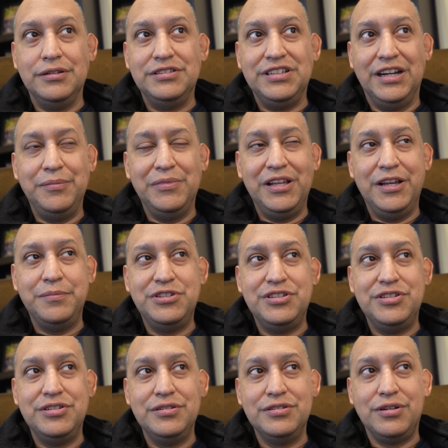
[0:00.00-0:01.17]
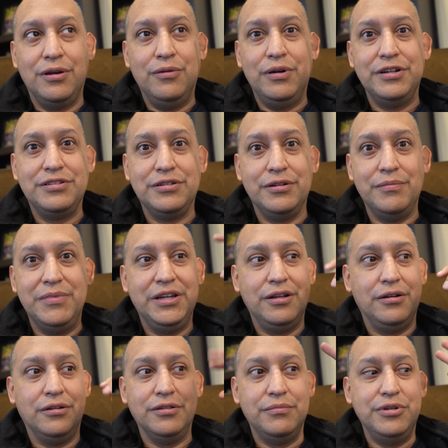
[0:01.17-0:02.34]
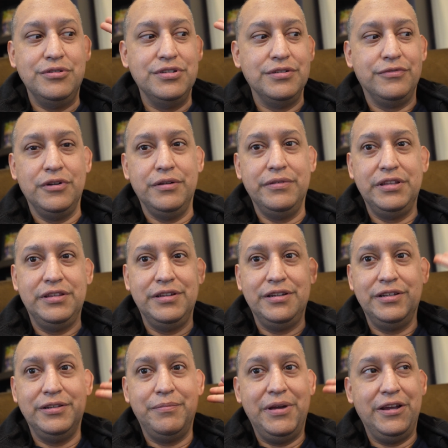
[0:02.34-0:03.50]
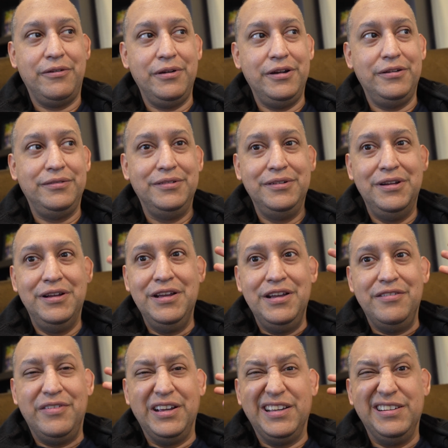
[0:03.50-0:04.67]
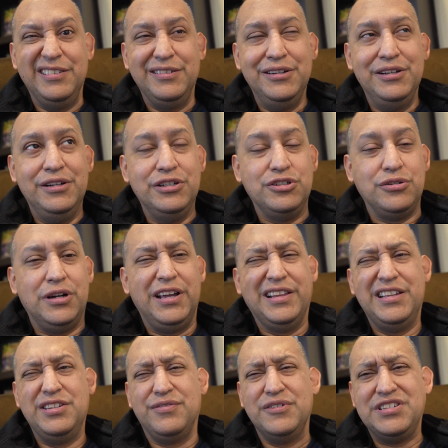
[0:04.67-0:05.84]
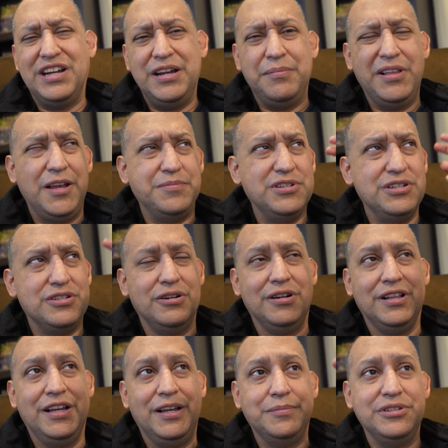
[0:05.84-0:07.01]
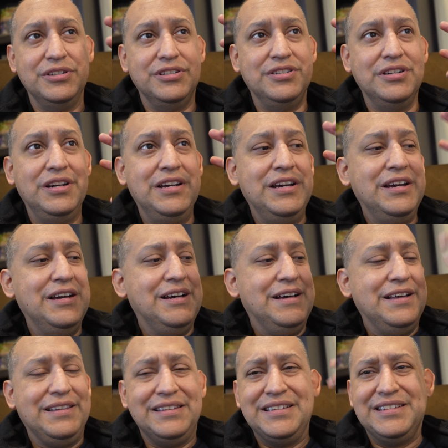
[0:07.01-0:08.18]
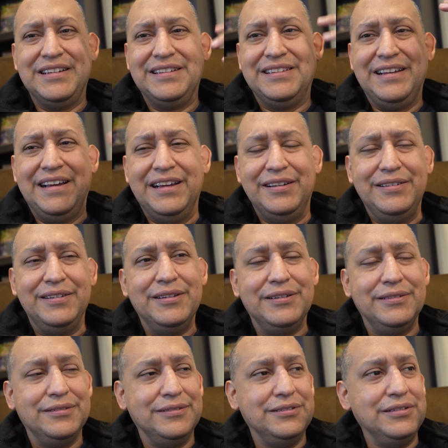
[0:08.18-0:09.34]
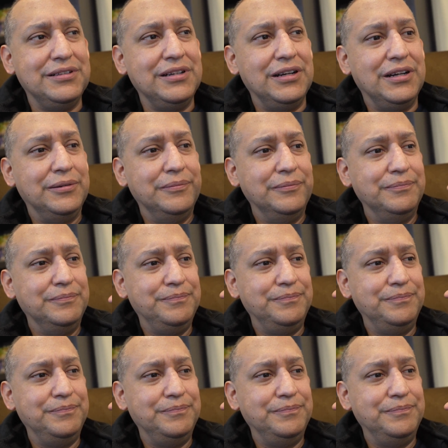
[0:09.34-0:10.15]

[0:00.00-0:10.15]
time lapse, so I want to start making all the music for everything in the background. If I can try at least for time lapses, star lapses, things like that. Um,